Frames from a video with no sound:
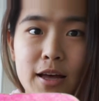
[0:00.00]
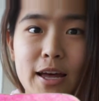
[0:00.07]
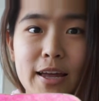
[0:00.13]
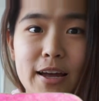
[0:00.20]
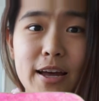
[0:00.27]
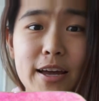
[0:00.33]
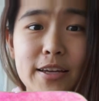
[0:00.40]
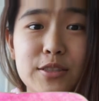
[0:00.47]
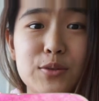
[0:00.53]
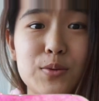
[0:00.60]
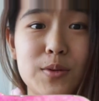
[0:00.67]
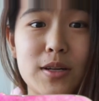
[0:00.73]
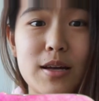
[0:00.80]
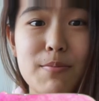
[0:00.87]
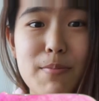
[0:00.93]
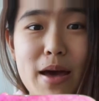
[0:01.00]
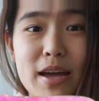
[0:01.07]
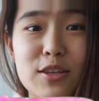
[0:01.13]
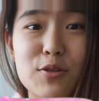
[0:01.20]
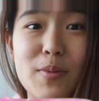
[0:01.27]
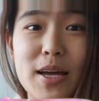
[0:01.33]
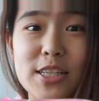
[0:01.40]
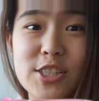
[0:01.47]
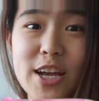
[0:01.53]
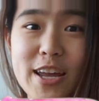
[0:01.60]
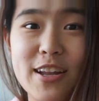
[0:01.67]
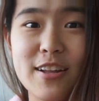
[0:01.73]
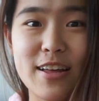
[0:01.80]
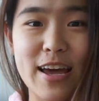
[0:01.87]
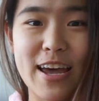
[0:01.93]
Hi guys, welcome back to my
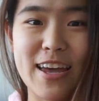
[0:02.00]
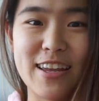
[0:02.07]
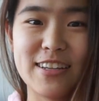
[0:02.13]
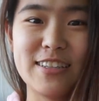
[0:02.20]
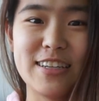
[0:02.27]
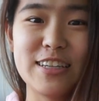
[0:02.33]
channel and